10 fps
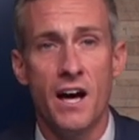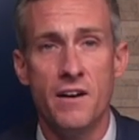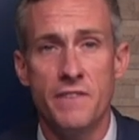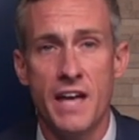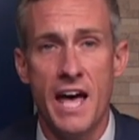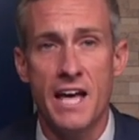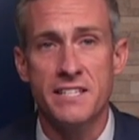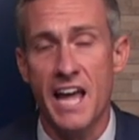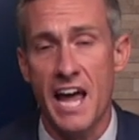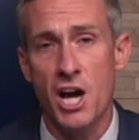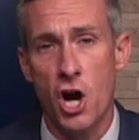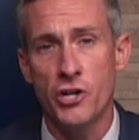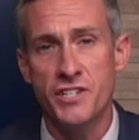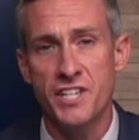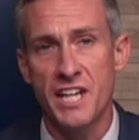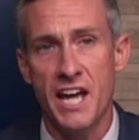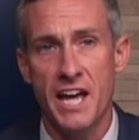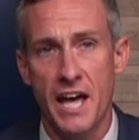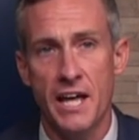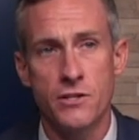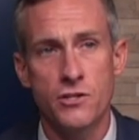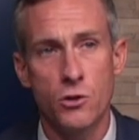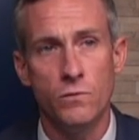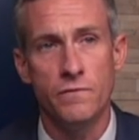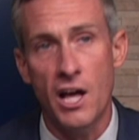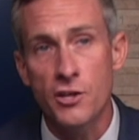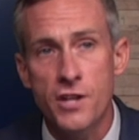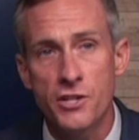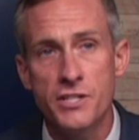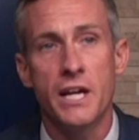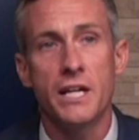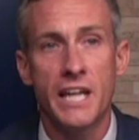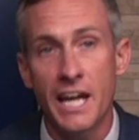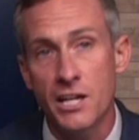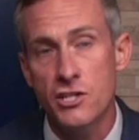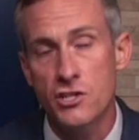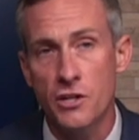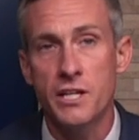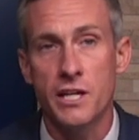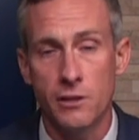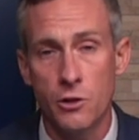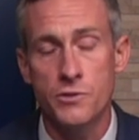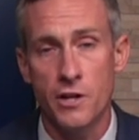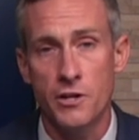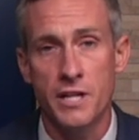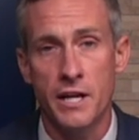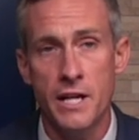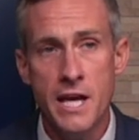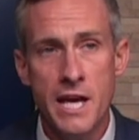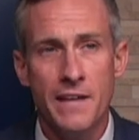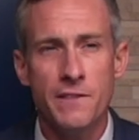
uh, of S-A-R-T-A-N, so valsartan, candesartan, losartan.